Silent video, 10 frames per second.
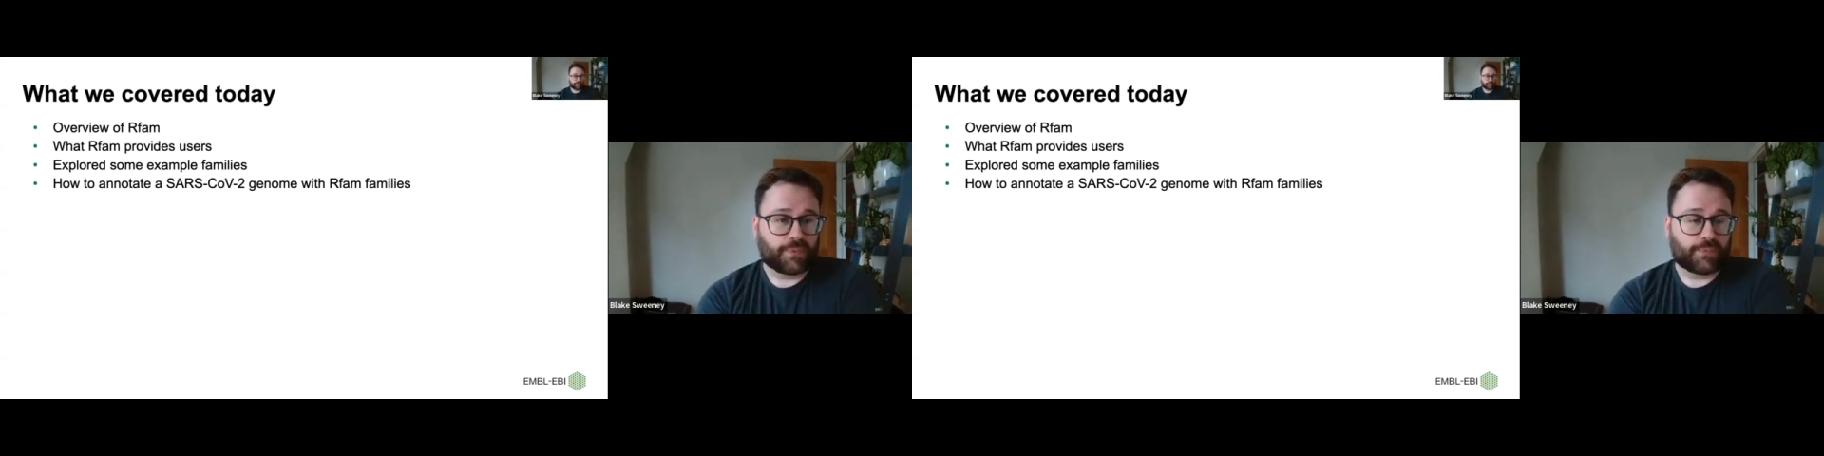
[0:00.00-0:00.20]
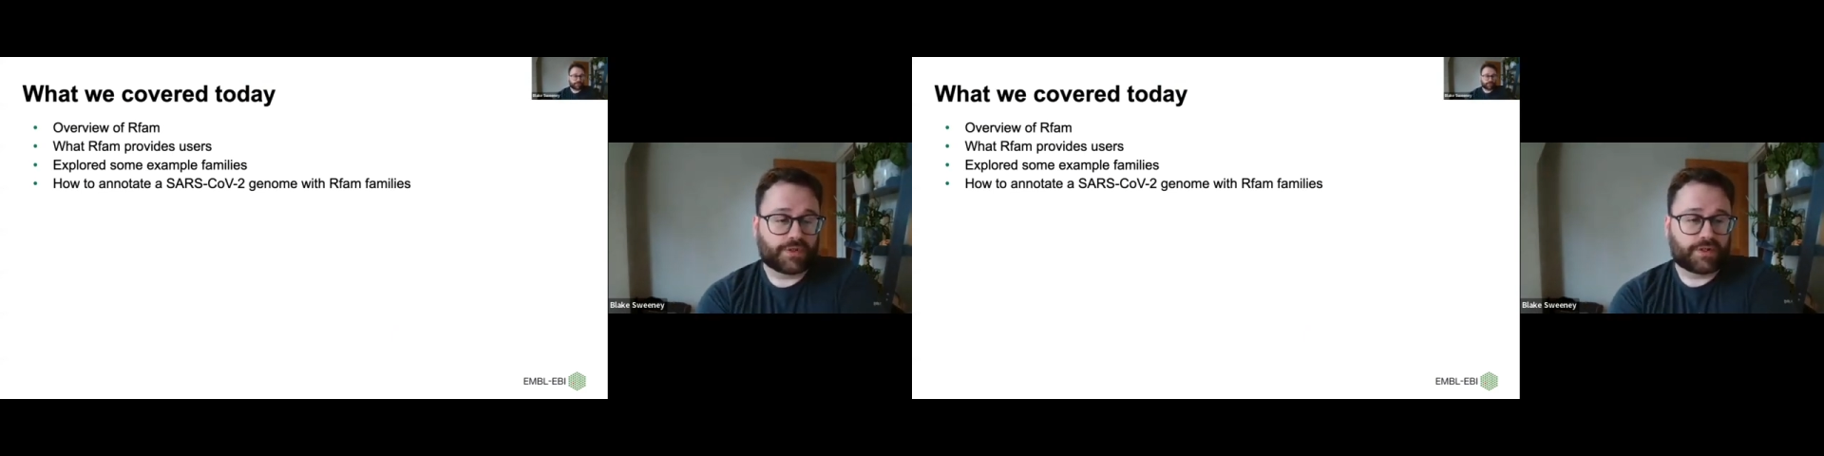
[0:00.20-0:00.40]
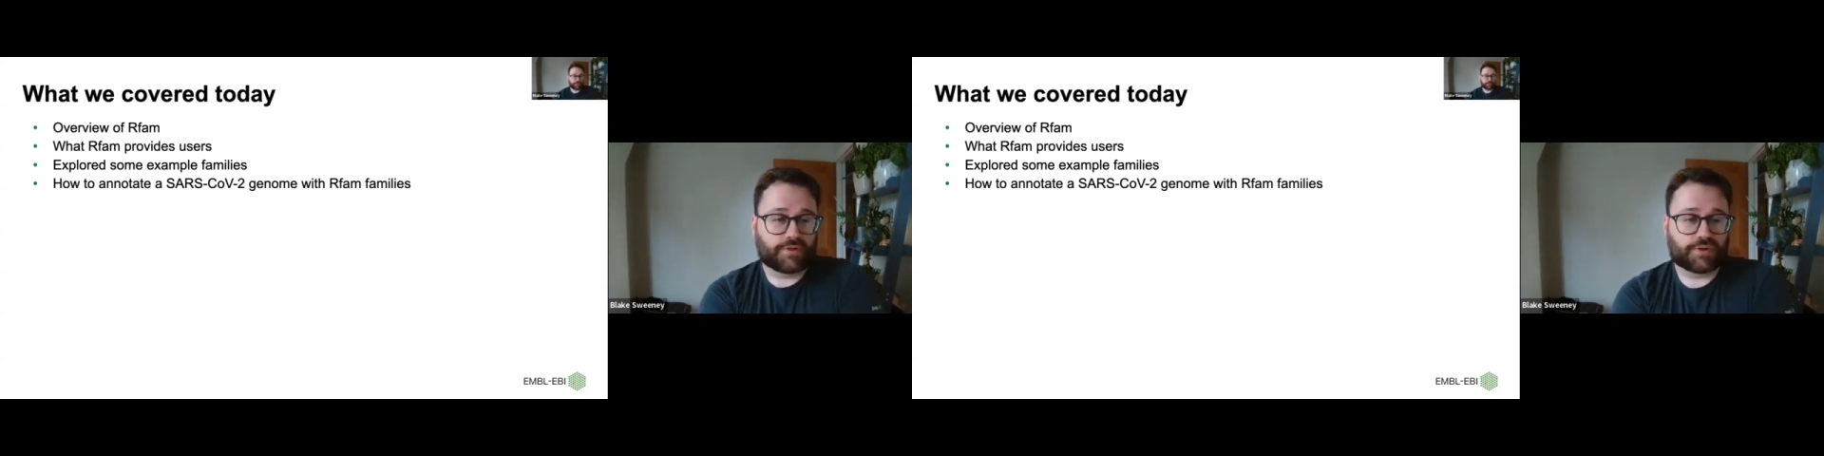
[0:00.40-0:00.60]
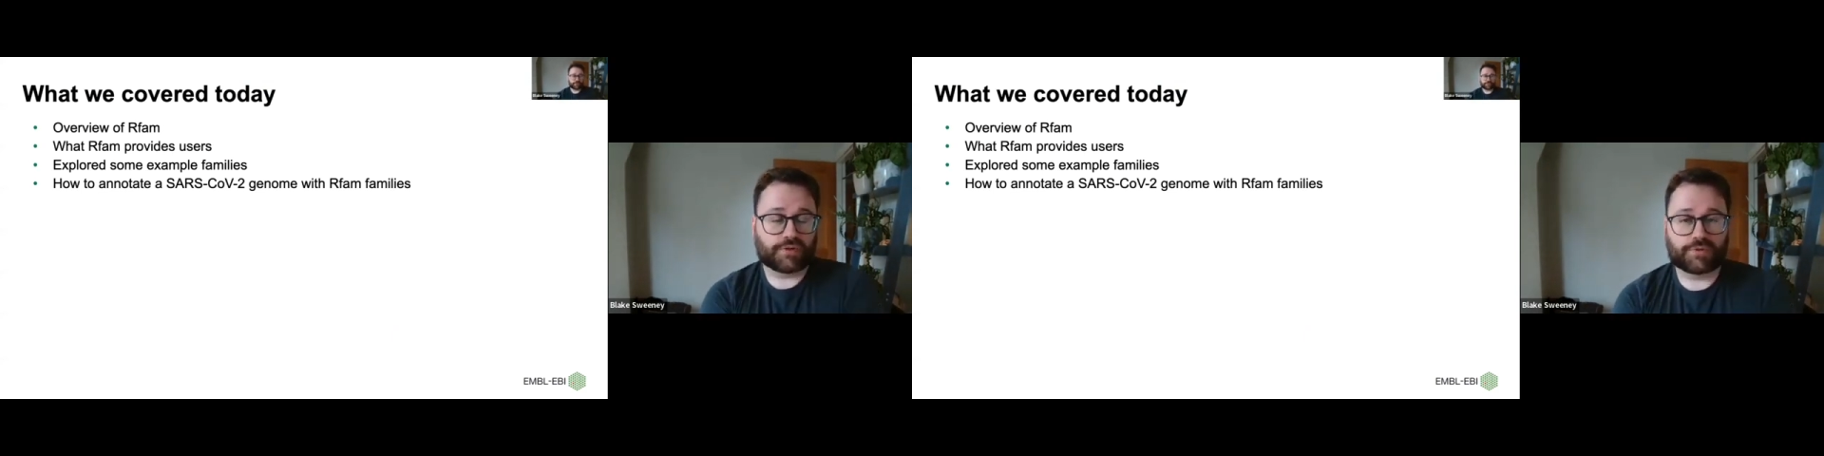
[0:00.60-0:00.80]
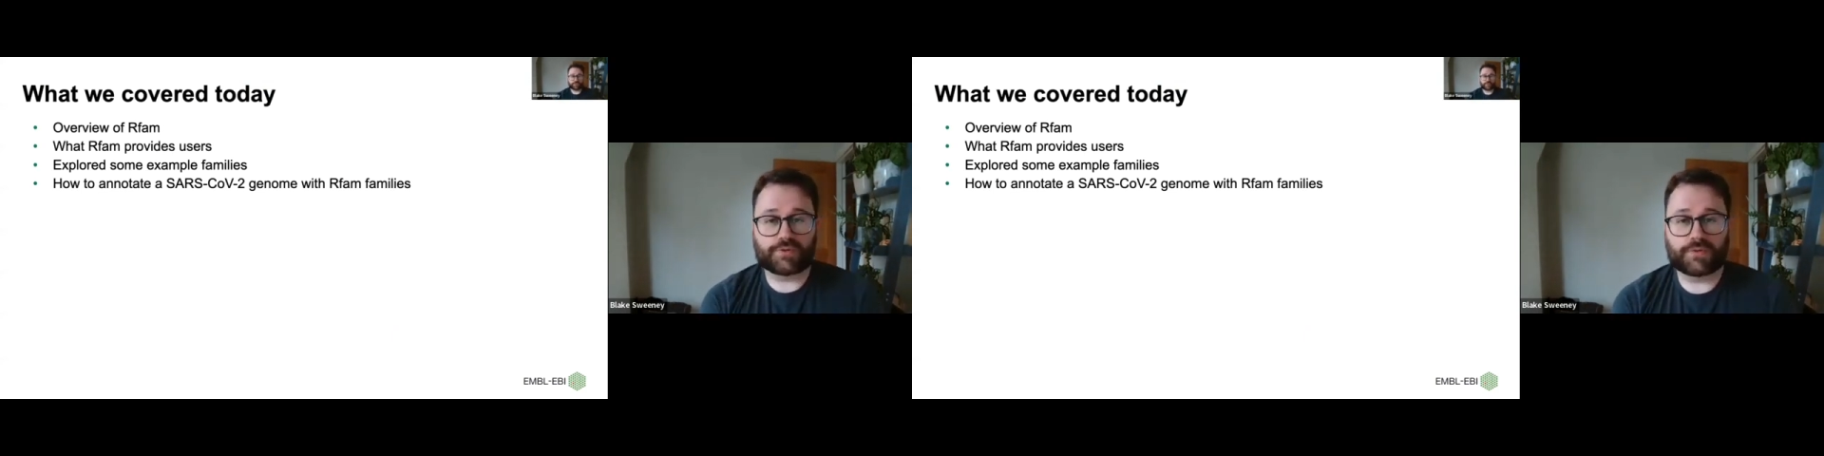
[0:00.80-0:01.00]
We
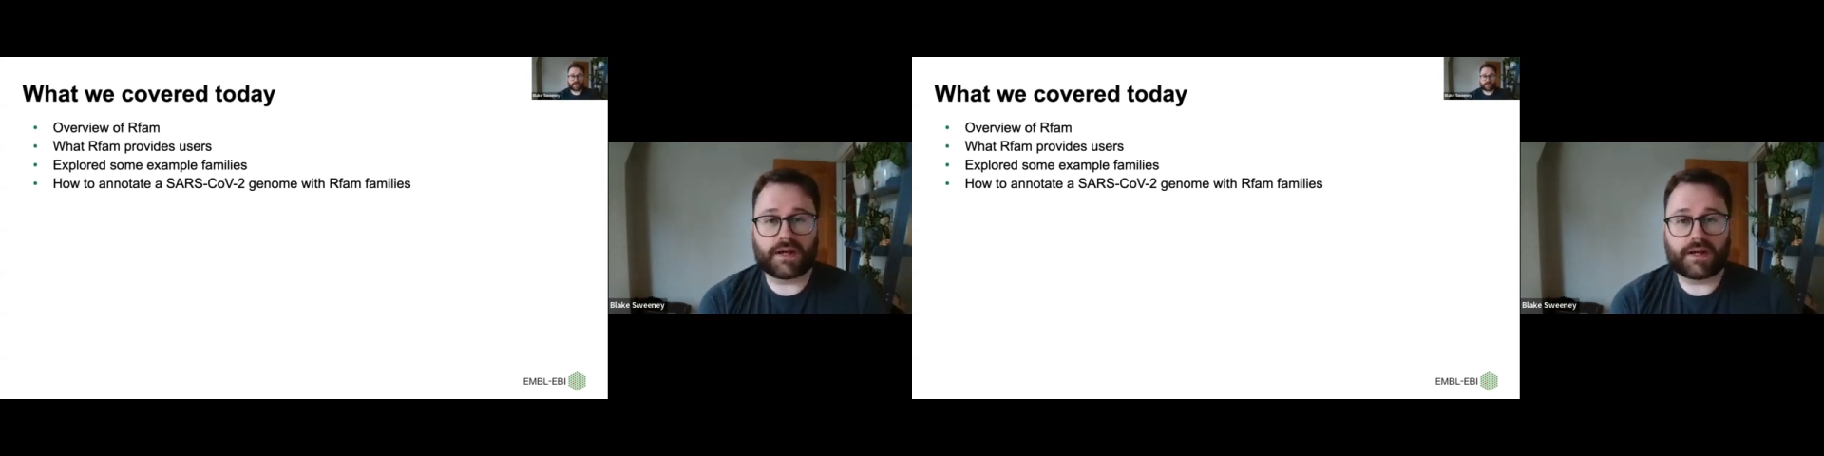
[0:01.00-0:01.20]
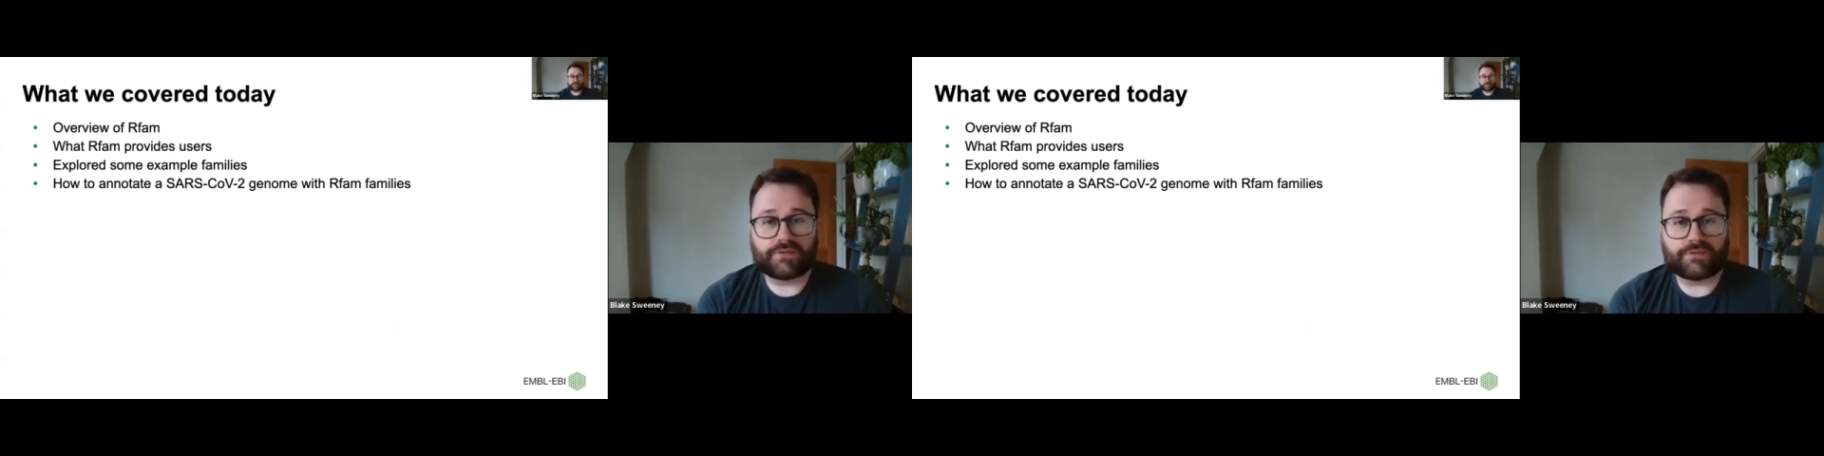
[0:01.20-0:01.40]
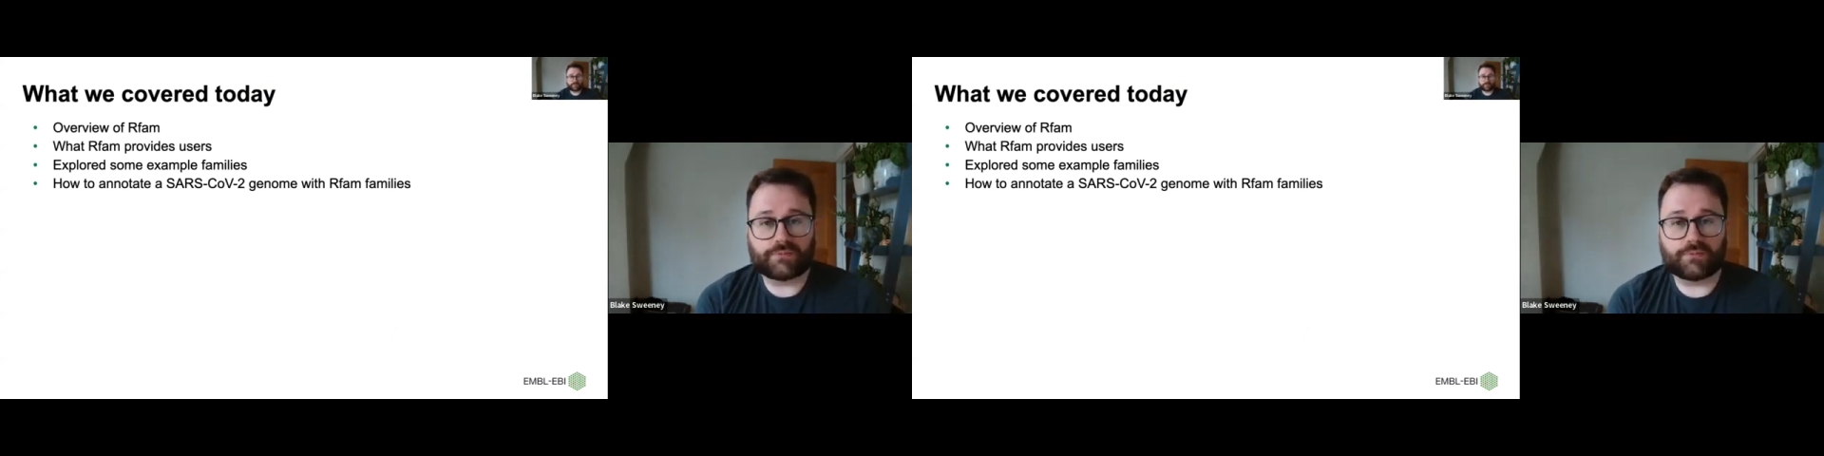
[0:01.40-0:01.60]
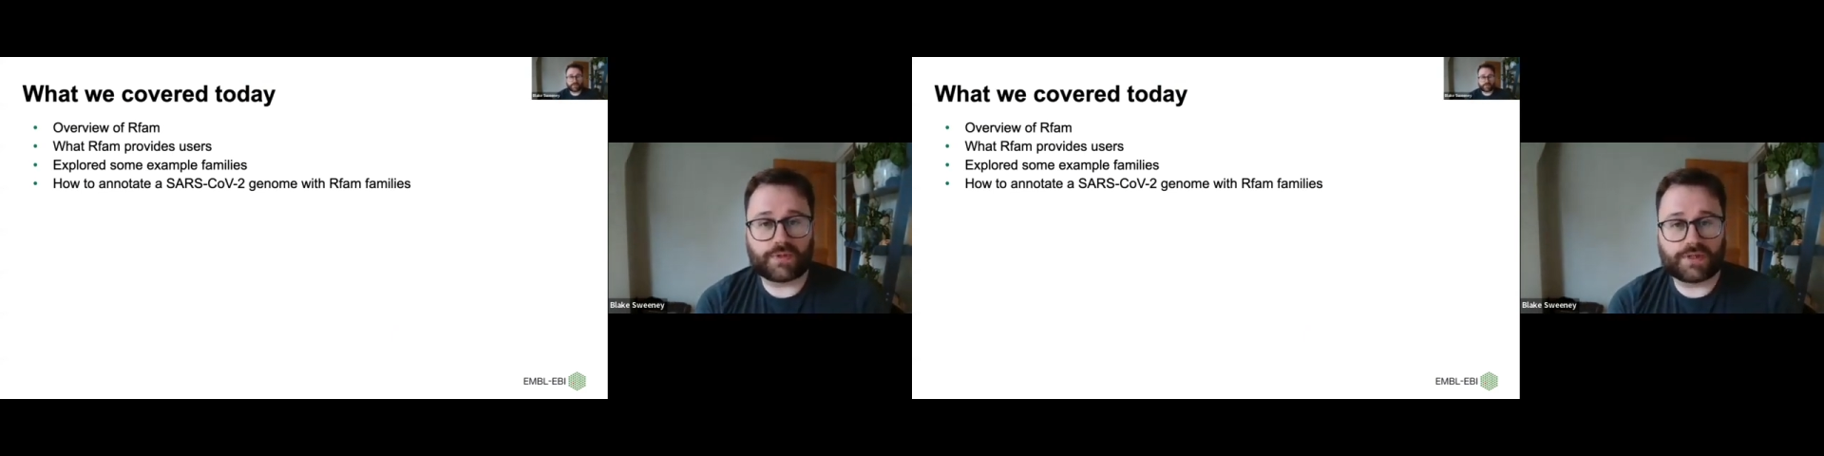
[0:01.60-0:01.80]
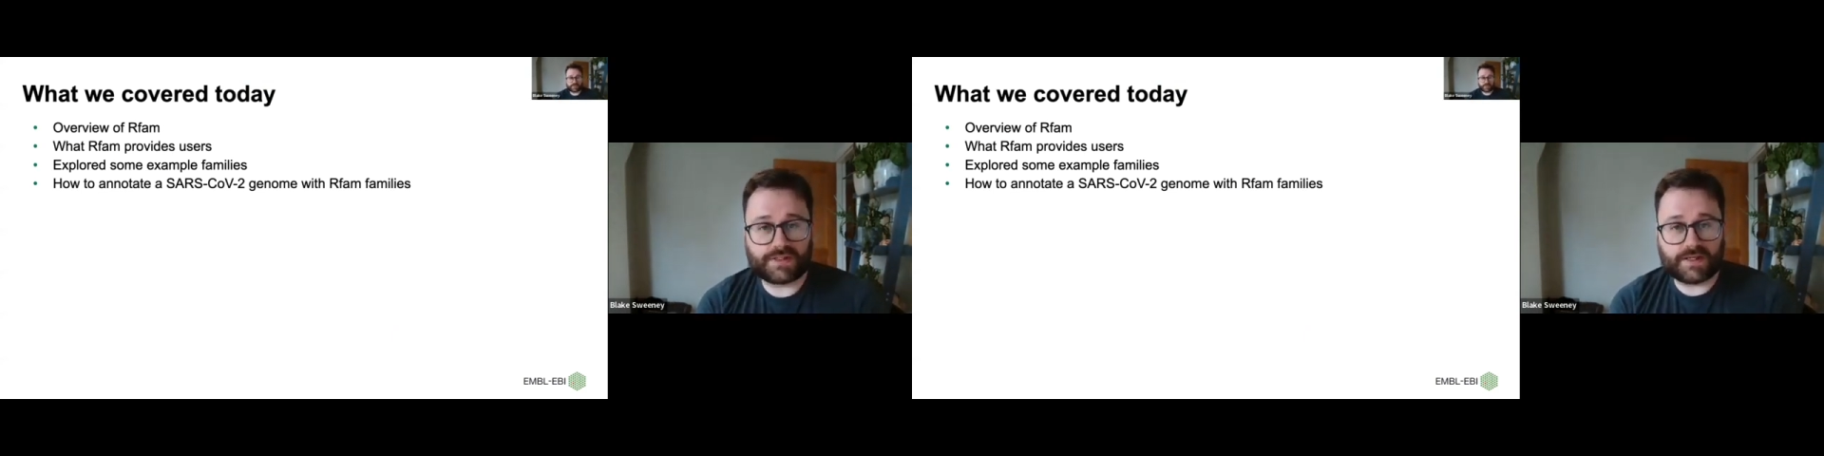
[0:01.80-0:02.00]
showed you guys
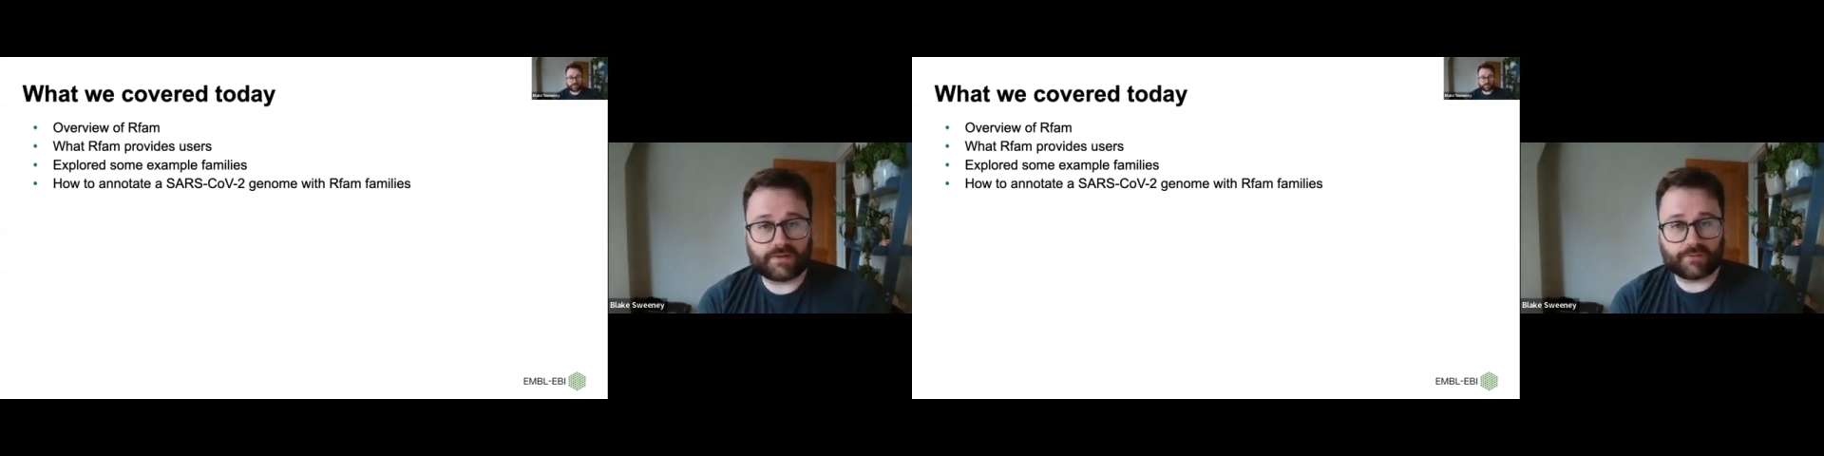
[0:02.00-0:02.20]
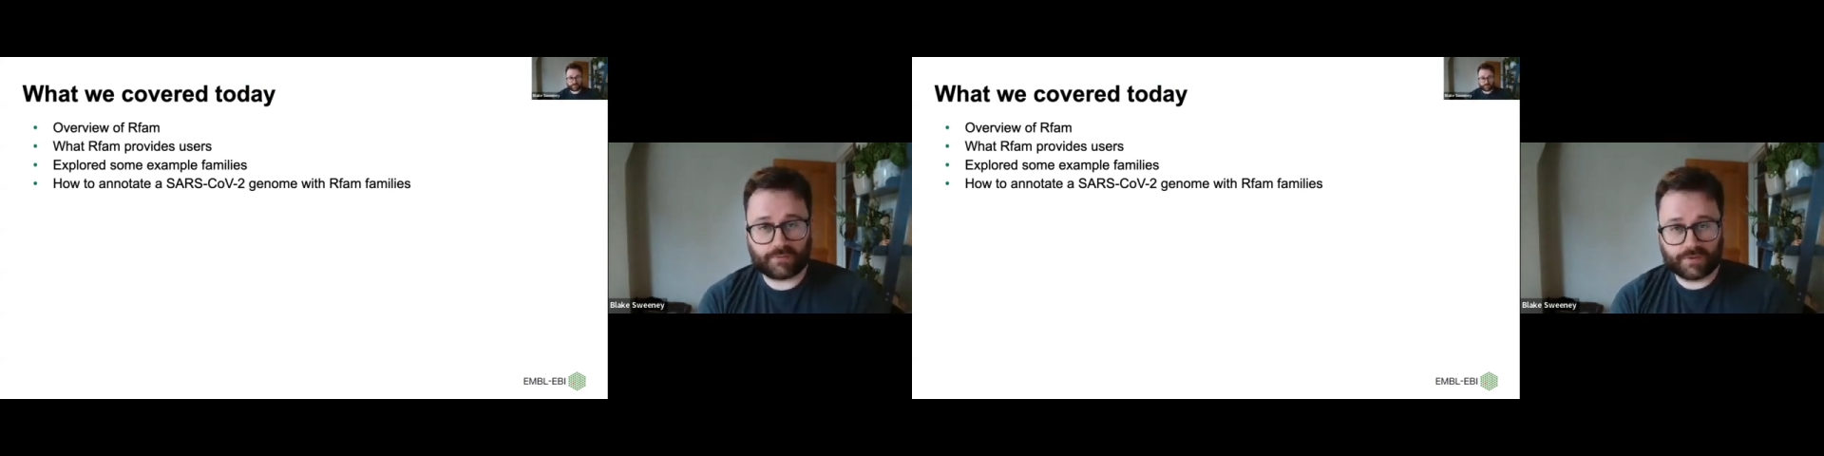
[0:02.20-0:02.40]
what data